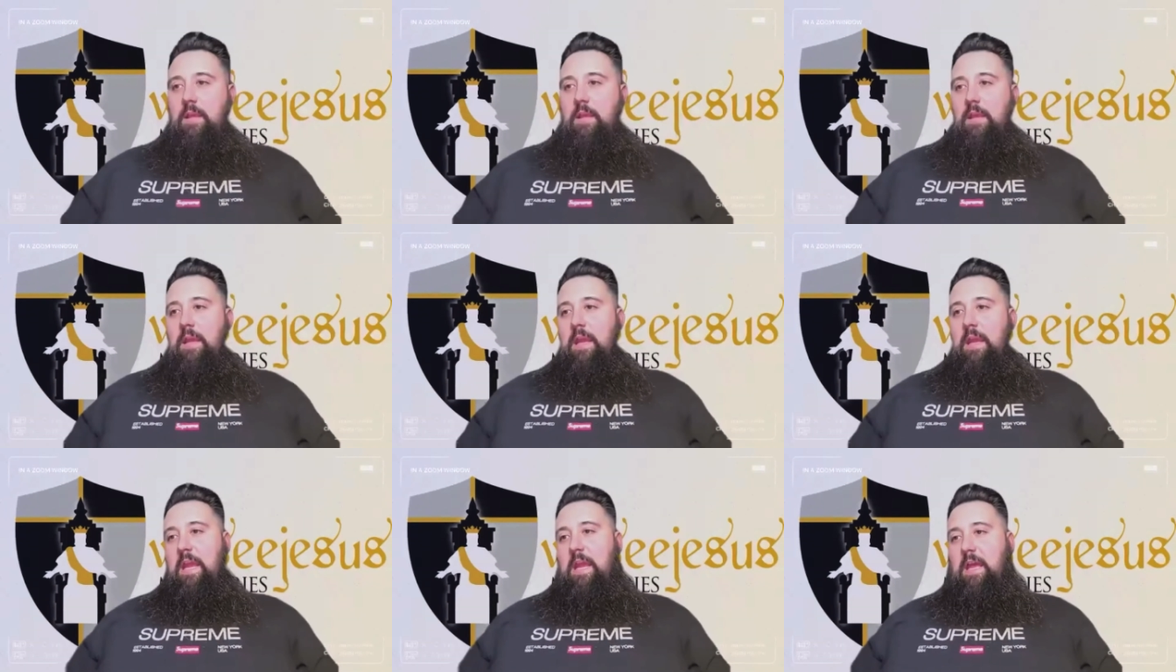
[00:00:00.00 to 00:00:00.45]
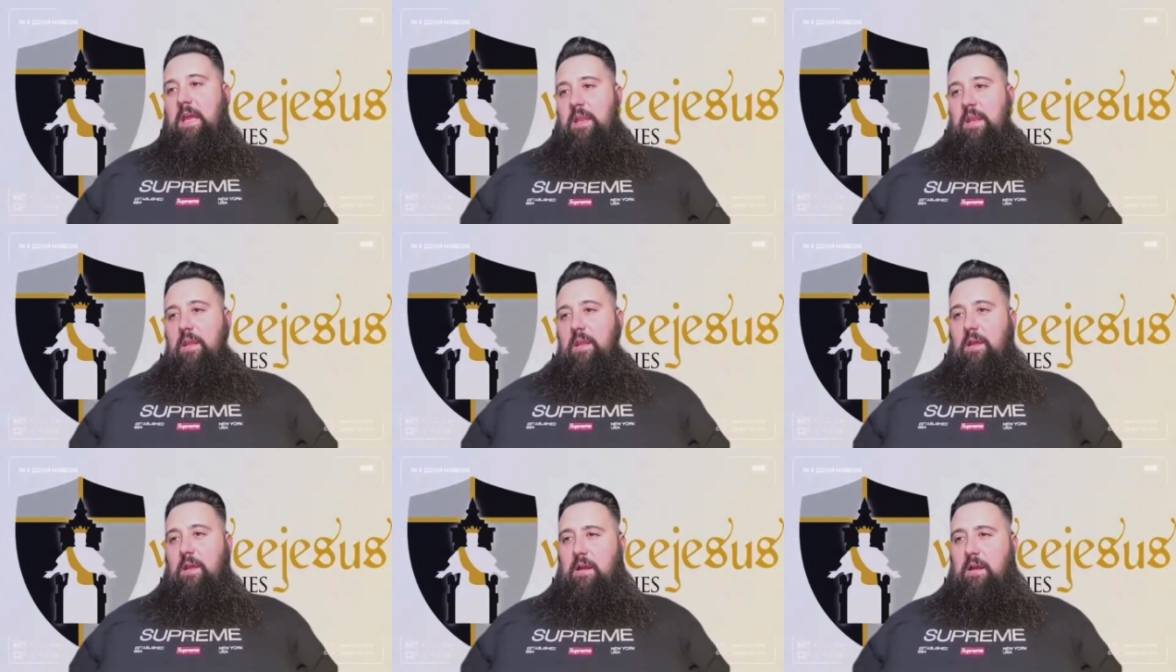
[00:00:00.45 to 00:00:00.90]

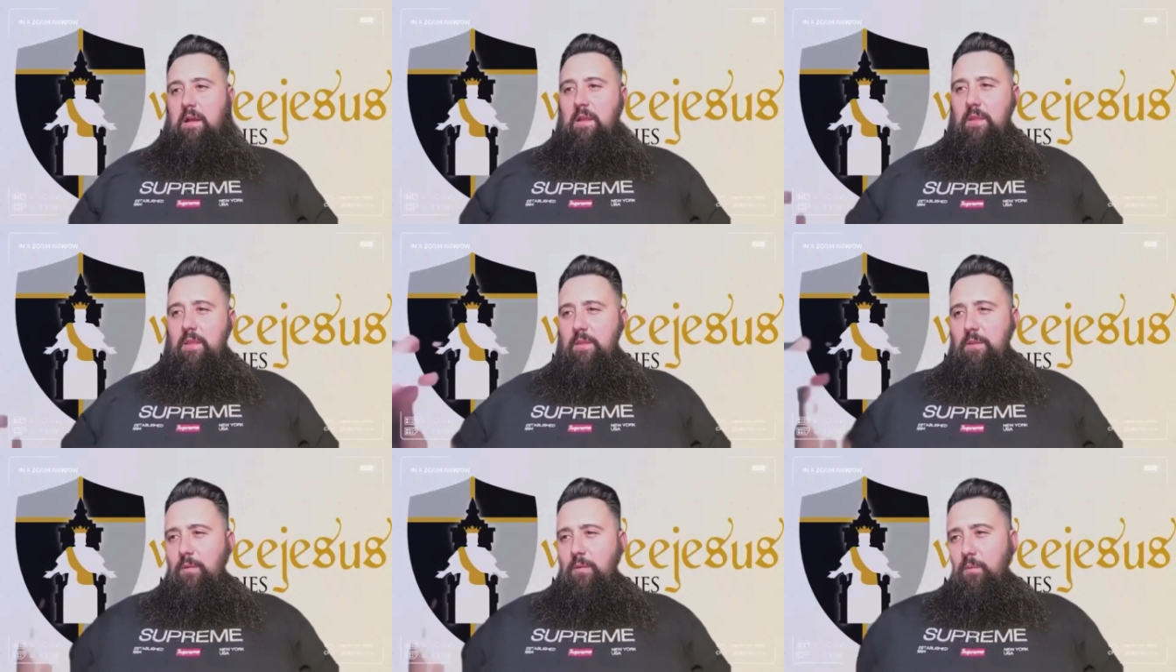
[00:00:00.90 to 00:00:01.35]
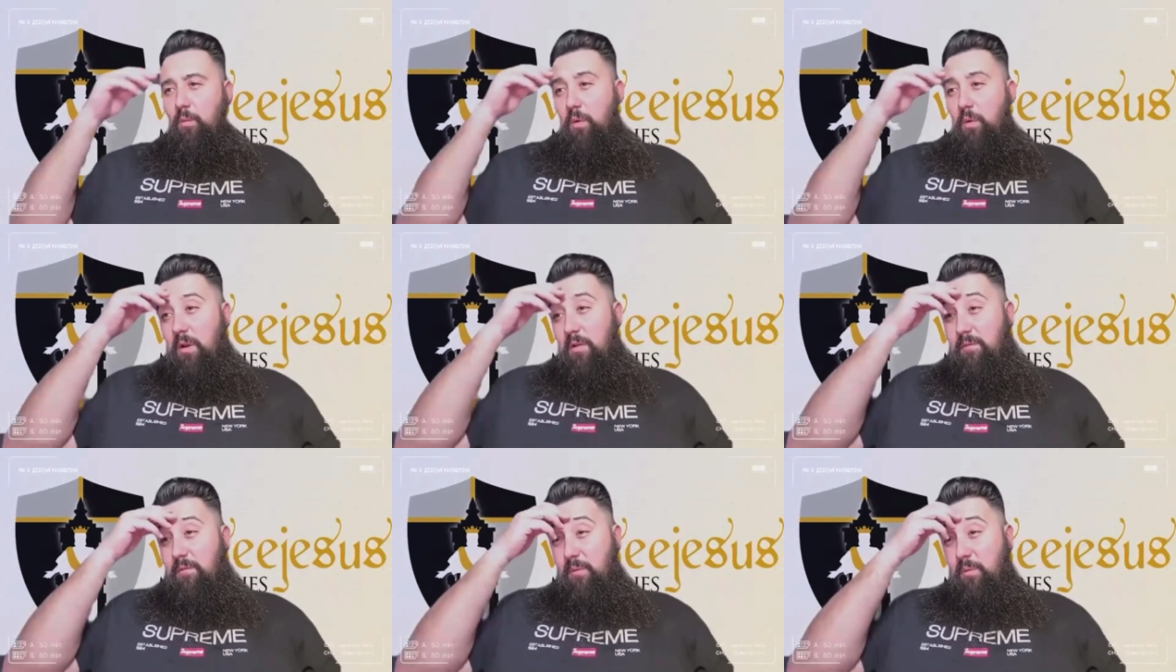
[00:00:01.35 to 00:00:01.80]
And uh,
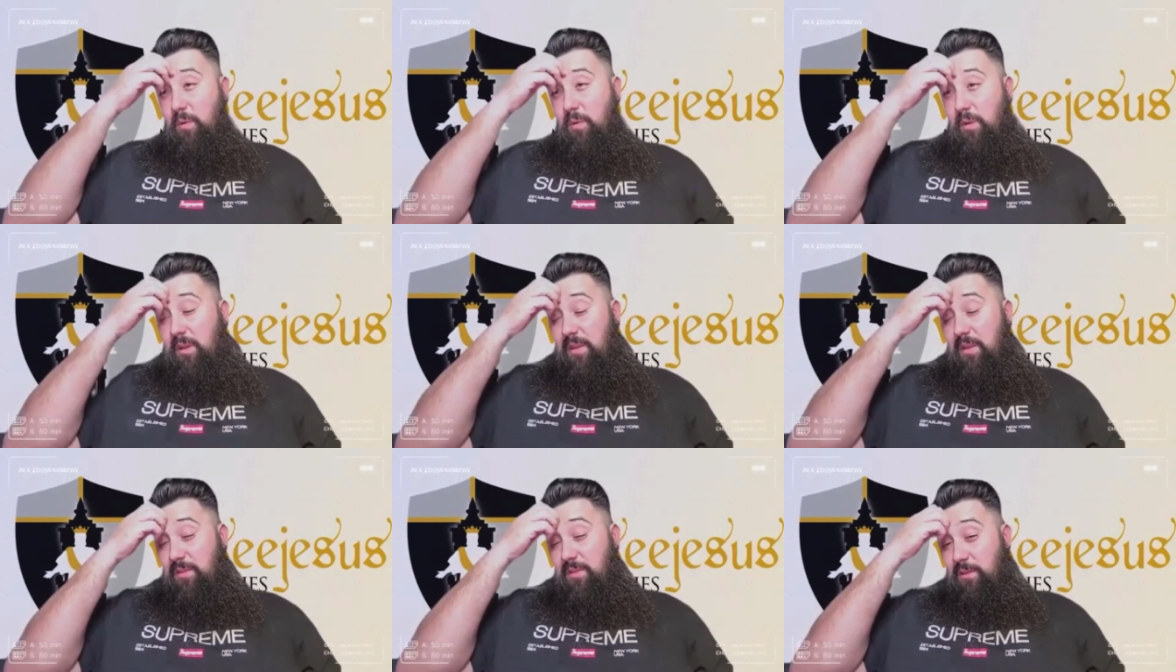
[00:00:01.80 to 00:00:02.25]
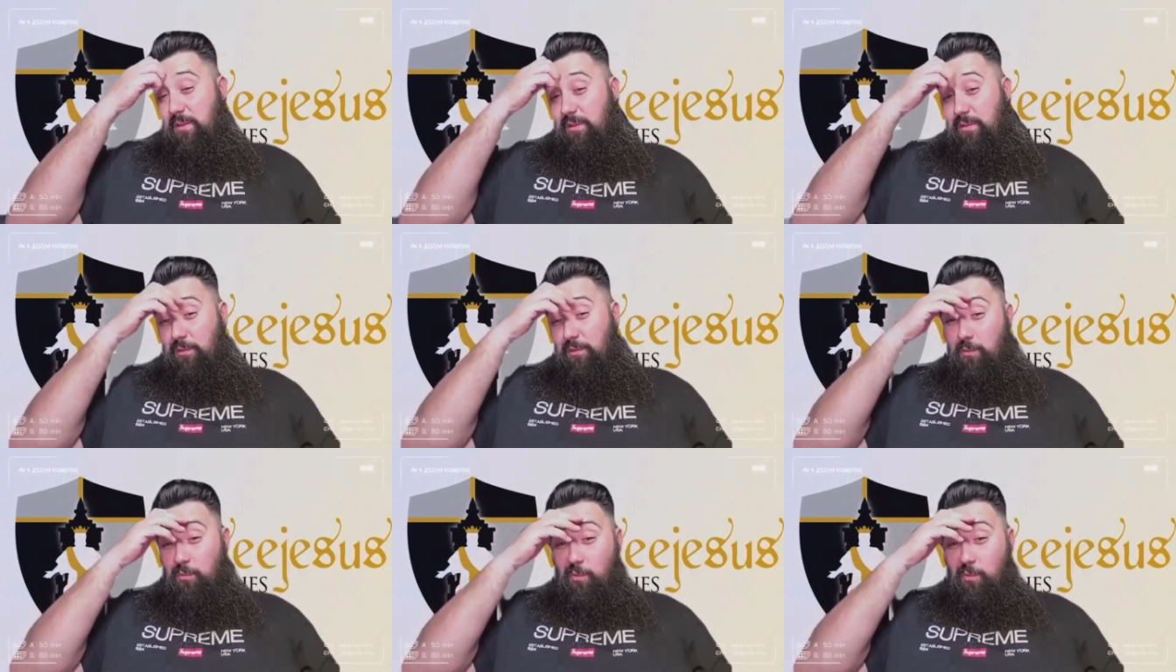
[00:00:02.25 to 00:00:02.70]
one of the,
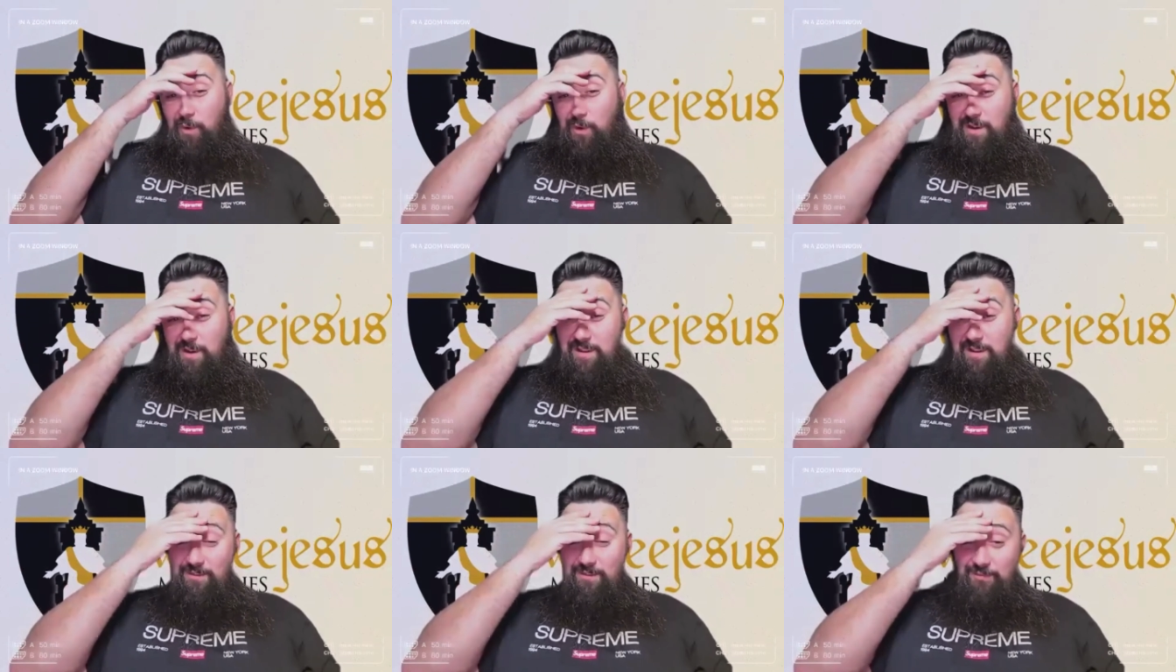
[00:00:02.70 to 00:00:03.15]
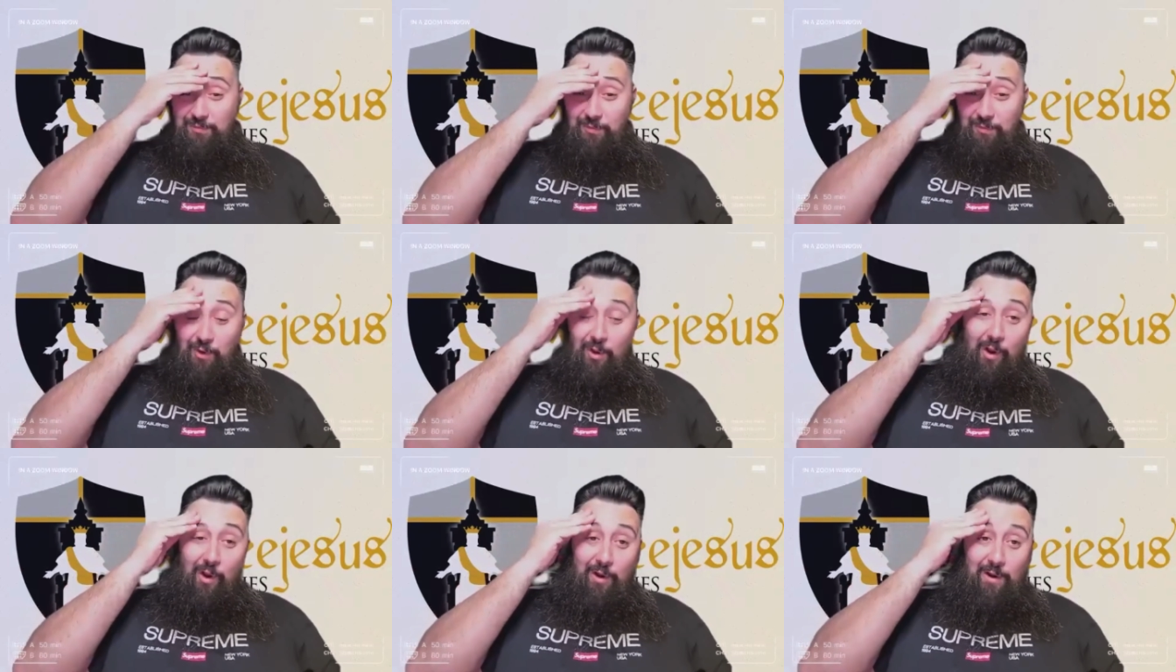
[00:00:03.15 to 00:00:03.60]
the word for
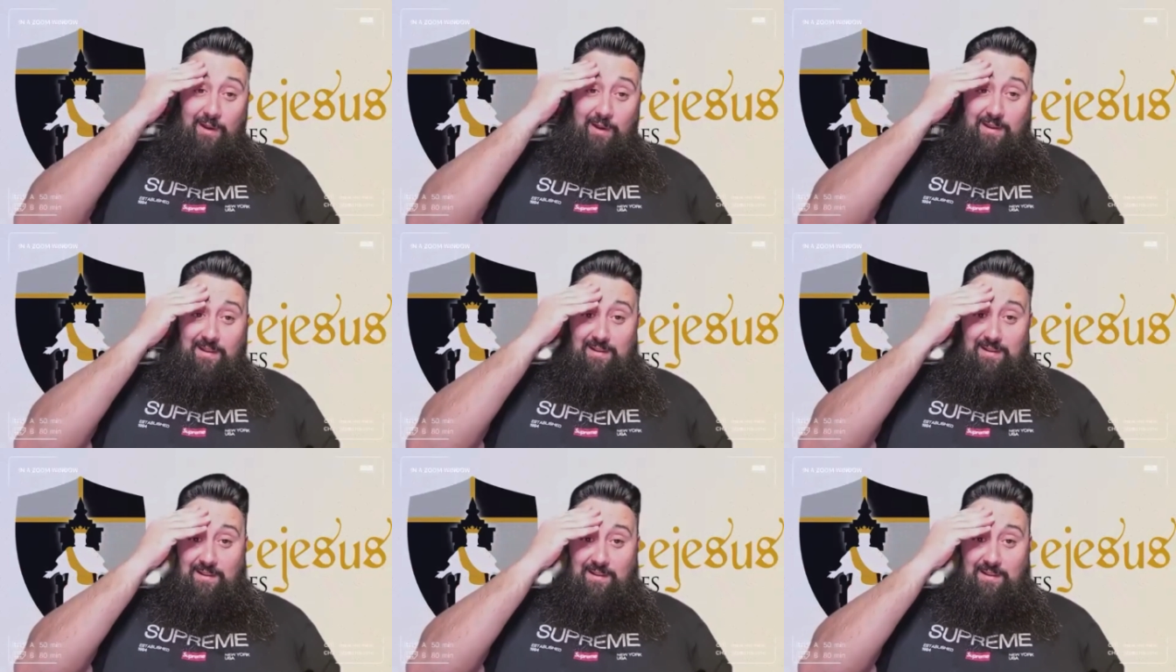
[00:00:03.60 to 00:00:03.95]
hardened,